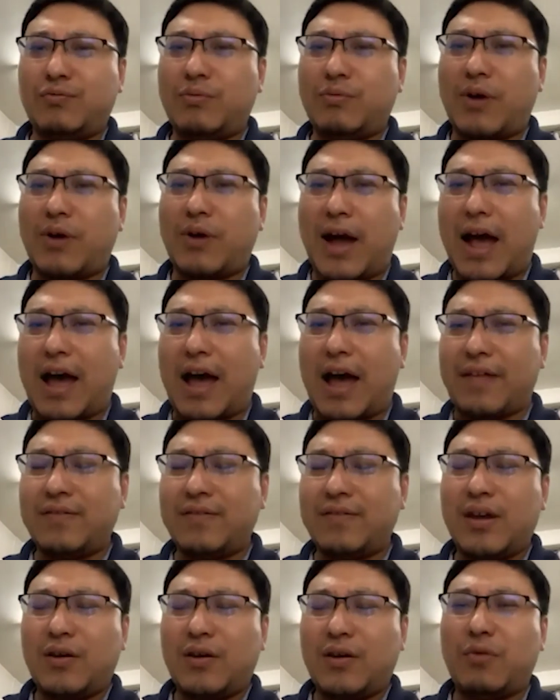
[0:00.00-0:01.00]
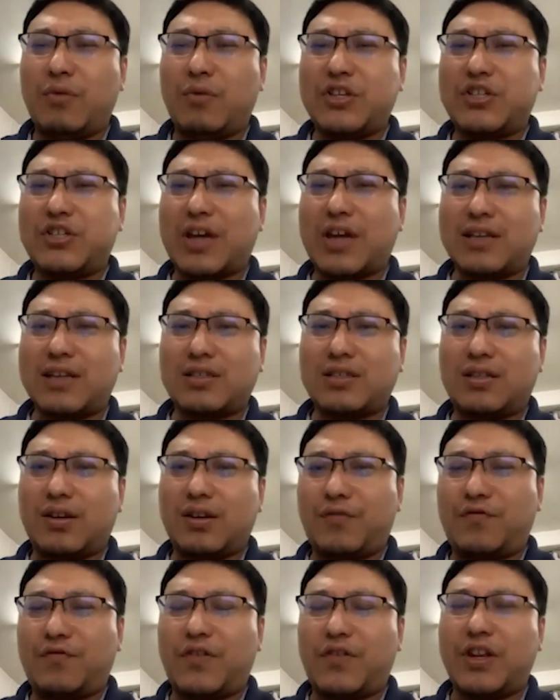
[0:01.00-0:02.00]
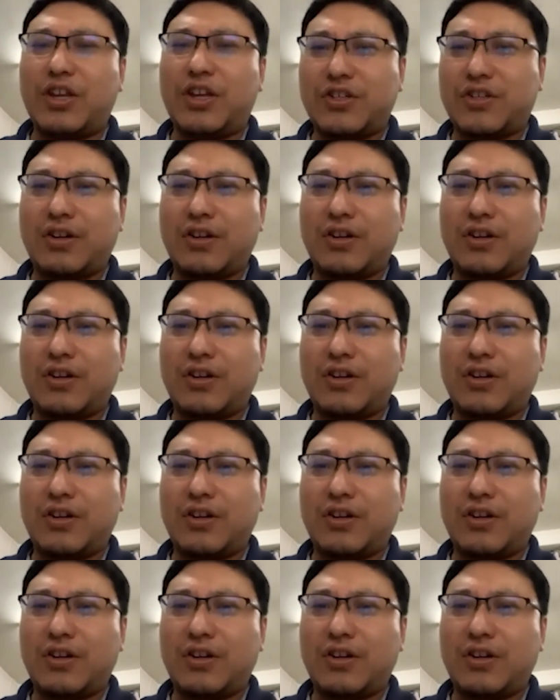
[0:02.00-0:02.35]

we just finished a test